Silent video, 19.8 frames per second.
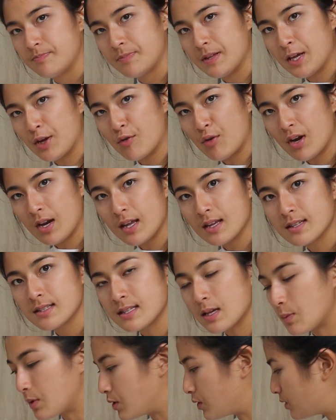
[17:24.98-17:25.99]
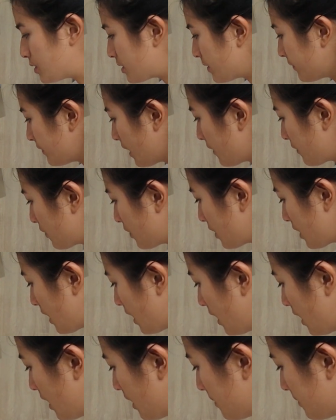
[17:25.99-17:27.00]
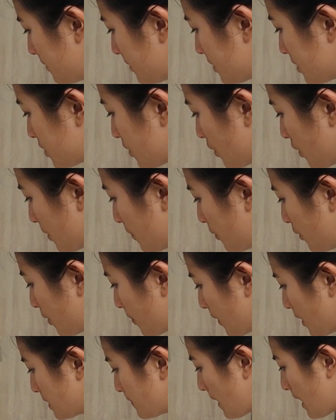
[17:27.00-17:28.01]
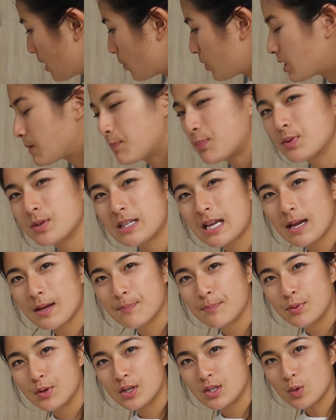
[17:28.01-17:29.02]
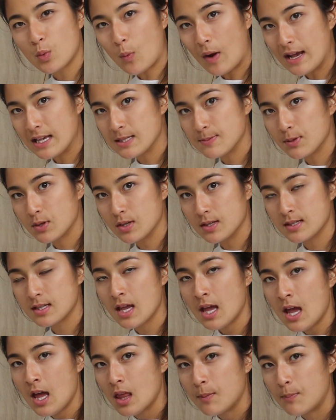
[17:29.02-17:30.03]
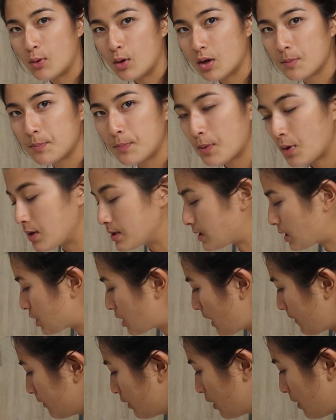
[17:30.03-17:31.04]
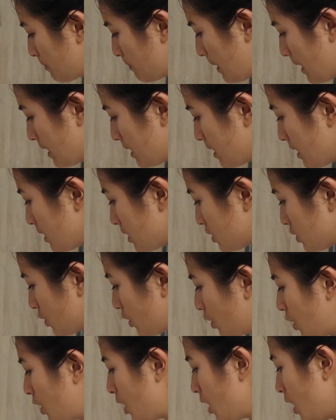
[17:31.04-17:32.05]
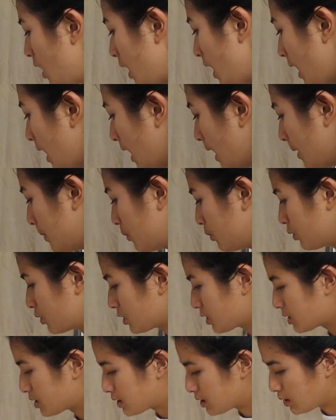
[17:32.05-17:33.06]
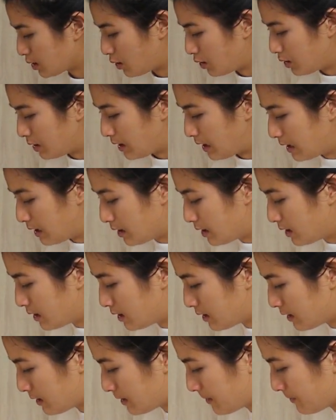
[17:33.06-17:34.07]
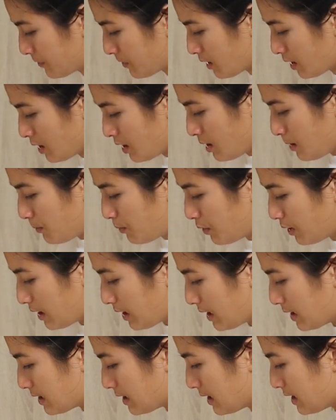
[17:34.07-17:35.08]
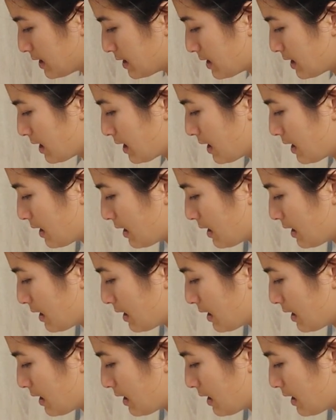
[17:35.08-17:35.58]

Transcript: ingredients that we use to flavour it. So all the pork bones, but I don't want to put it to waste because pork bones actually have a lot of meat in it. So we'll just slowly put it into this